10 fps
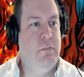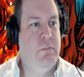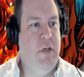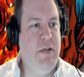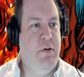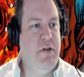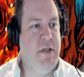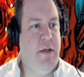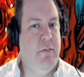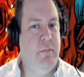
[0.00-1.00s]
That's pretty
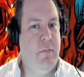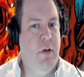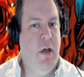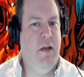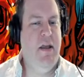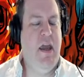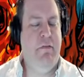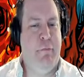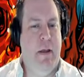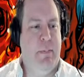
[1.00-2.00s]
solid, and they have
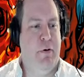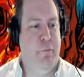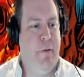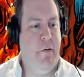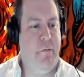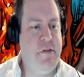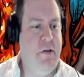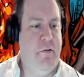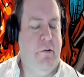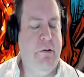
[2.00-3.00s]
the flavor profile
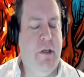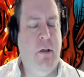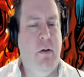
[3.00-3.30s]
still. Don't they? Have, Yeah,